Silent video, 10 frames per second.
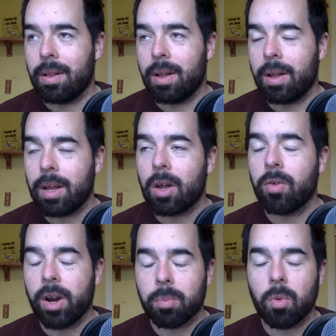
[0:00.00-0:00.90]
I think it
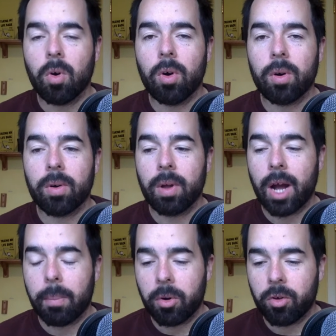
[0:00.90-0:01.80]
creates more
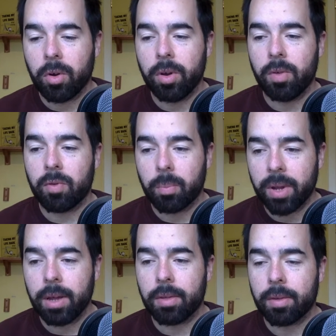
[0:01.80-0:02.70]
opportunities for
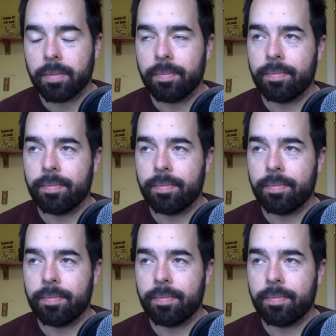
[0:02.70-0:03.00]
peace.